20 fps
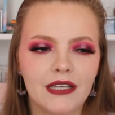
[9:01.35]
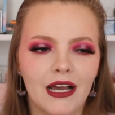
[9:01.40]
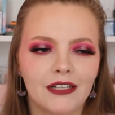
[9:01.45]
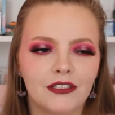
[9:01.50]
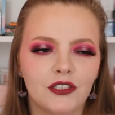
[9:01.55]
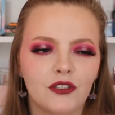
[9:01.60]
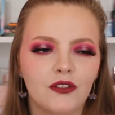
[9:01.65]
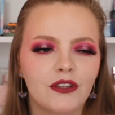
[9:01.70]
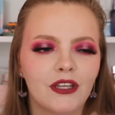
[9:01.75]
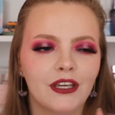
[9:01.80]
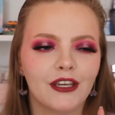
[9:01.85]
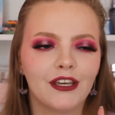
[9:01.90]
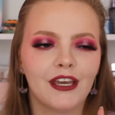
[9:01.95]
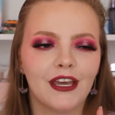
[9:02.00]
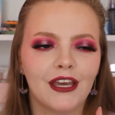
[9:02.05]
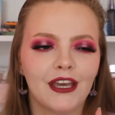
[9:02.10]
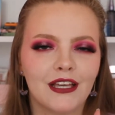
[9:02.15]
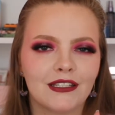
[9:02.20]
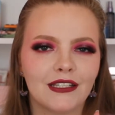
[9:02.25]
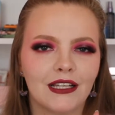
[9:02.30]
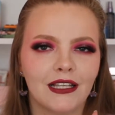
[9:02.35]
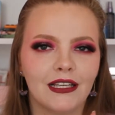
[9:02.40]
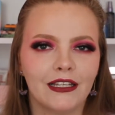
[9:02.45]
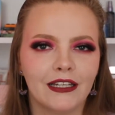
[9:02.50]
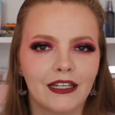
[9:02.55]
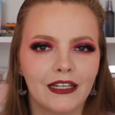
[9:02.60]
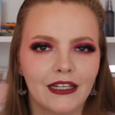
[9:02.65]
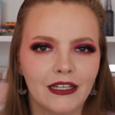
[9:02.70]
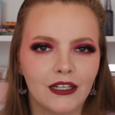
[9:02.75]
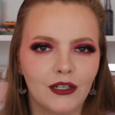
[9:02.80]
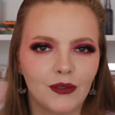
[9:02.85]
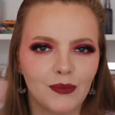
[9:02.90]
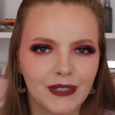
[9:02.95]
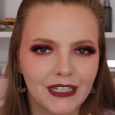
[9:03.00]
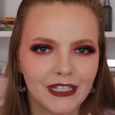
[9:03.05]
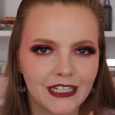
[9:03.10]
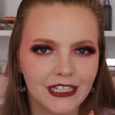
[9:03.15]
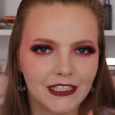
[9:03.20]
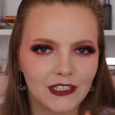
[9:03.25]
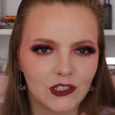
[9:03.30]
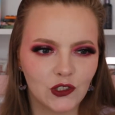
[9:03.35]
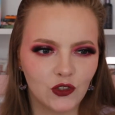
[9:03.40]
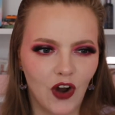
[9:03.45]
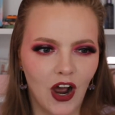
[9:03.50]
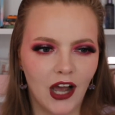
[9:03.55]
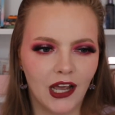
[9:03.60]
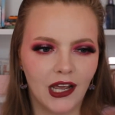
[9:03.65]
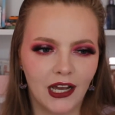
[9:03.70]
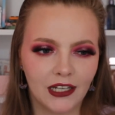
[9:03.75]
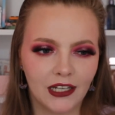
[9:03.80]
I do think it is a little bit dry.